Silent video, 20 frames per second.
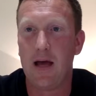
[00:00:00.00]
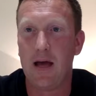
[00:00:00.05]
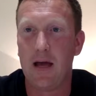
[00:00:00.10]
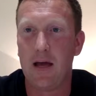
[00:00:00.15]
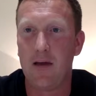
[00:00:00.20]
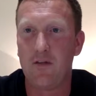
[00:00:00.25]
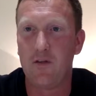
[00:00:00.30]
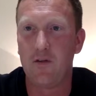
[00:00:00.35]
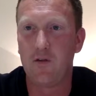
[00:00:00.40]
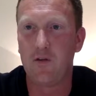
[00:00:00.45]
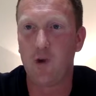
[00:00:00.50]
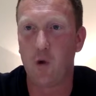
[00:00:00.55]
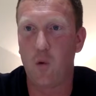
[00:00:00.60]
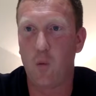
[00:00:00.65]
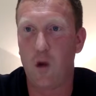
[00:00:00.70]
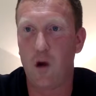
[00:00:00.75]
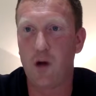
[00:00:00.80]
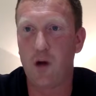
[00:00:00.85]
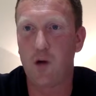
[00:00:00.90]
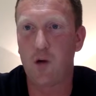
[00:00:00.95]
If you've got
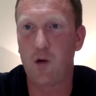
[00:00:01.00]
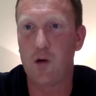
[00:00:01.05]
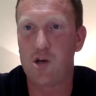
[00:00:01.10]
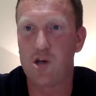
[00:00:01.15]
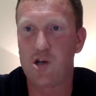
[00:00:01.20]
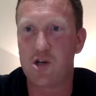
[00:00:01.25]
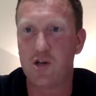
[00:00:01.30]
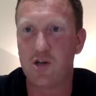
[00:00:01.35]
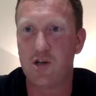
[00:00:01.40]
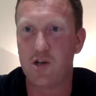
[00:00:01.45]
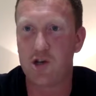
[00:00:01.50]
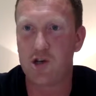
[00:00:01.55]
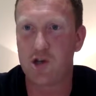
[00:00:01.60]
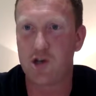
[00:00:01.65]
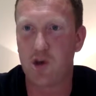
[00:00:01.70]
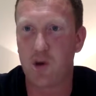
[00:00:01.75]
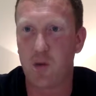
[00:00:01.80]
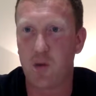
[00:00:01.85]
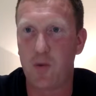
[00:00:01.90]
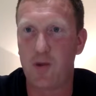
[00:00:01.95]
one question that's
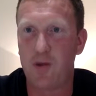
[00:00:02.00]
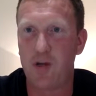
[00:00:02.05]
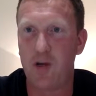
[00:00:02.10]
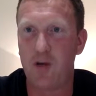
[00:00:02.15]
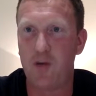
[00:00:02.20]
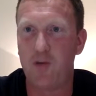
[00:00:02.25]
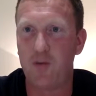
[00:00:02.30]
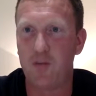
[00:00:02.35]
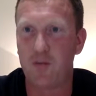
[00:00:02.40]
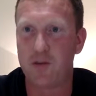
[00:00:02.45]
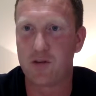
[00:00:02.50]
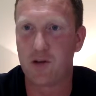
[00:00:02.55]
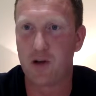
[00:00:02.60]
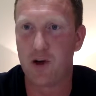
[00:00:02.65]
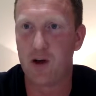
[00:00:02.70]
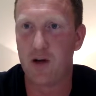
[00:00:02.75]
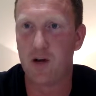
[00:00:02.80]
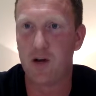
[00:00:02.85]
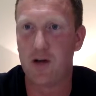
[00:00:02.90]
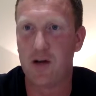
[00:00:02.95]
stopping you from
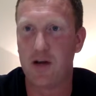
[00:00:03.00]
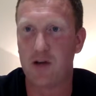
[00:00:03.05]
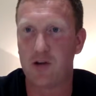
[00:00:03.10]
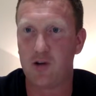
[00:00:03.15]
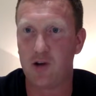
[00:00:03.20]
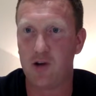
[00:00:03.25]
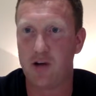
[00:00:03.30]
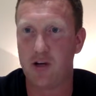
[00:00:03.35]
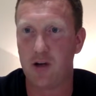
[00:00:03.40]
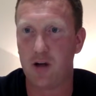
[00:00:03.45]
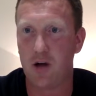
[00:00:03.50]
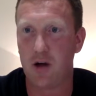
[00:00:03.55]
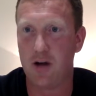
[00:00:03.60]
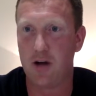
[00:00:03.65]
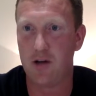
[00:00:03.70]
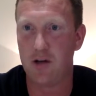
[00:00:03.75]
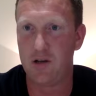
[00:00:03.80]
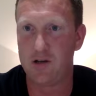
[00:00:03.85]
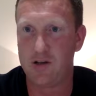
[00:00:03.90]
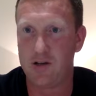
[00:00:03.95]
signing on that dotted
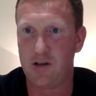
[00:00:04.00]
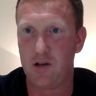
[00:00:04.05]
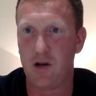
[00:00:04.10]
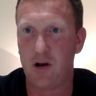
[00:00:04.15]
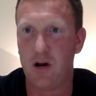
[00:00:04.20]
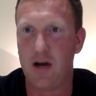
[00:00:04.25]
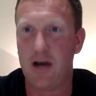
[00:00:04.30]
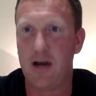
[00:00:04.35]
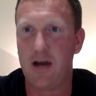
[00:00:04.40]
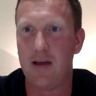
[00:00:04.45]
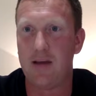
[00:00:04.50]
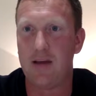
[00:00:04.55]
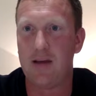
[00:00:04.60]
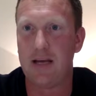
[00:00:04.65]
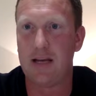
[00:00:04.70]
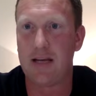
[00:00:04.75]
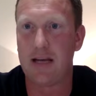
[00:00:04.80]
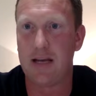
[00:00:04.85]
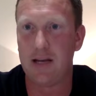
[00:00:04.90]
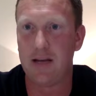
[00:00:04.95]
line tonight,
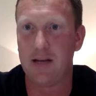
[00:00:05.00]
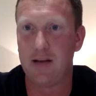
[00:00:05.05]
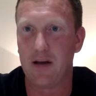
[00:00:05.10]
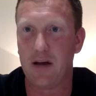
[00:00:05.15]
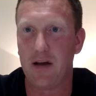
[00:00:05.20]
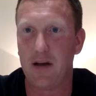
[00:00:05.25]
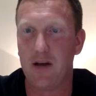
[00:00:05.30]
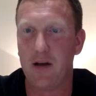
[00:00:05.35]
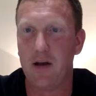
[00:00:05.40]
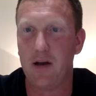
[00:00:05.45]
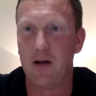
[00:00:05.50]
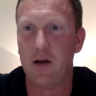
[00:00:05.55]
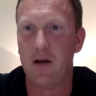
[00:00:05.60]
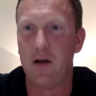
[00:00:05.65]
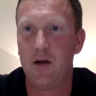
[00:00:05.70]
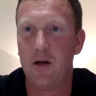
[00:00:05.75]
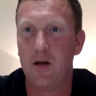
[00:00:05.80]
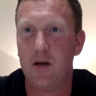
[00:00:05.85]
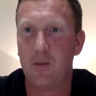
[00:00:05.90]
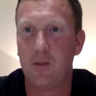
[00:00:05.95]
then get it done.
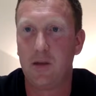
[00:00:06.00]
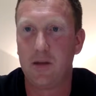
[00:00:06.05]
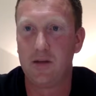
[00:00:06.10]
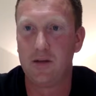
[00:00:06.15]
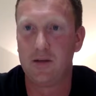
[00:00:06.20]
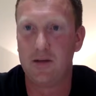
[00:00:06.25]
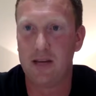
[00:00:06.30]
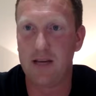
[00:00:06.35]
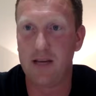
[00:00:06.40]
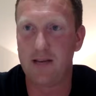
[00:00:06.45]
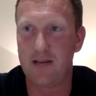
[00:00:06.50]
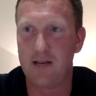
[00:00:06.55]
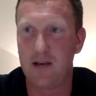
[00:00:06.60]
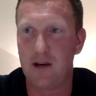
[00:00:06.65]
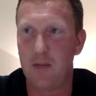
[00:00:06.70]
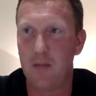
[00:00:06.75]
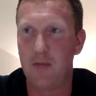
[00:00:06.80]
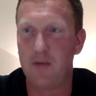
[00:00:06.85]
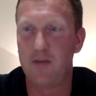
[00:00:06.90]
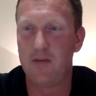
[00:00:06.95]
Because these
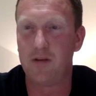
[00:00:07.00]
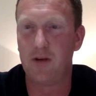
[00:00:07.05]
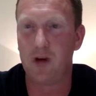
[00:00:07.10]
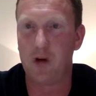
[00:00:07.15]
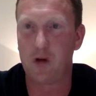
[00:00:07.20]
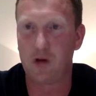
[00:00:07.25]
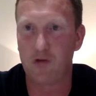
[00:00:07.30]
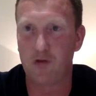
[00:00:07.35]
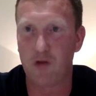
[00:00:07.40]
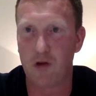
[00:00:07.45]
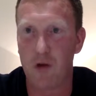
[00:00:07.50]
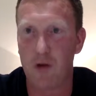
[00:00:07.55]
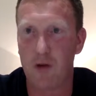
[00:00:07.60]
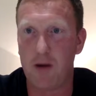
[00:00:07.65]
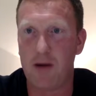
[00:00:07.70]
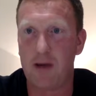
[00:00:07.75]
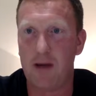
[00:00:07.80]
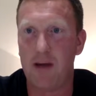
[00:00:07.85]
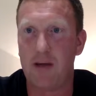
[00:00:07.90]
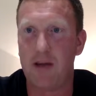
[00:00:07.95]
numbers are
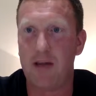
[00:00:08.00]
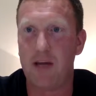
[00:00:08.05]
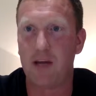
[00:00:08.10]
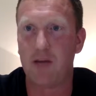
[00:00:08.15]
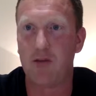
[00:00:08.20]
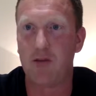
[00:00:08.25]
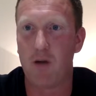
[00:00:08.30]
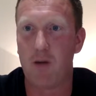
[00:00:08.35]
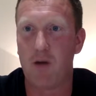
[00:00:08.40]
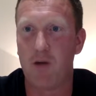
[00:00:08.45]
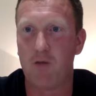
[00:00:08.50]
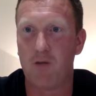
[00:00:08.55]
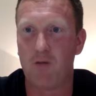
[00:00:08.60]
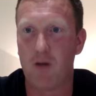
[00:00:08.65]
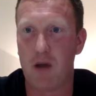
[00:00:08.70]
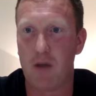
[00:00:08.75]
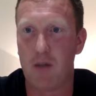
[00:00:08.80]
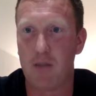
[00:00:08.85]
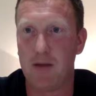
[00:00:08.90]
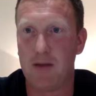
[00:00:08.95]
growing and they're growing
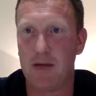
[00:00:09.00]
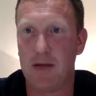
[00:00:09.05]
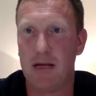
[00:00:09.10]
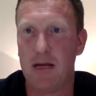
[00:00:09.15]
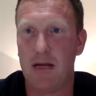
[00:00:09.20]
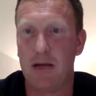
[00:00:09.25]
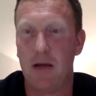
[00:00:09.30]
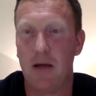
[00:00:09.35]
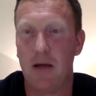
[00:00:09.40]
rapidly.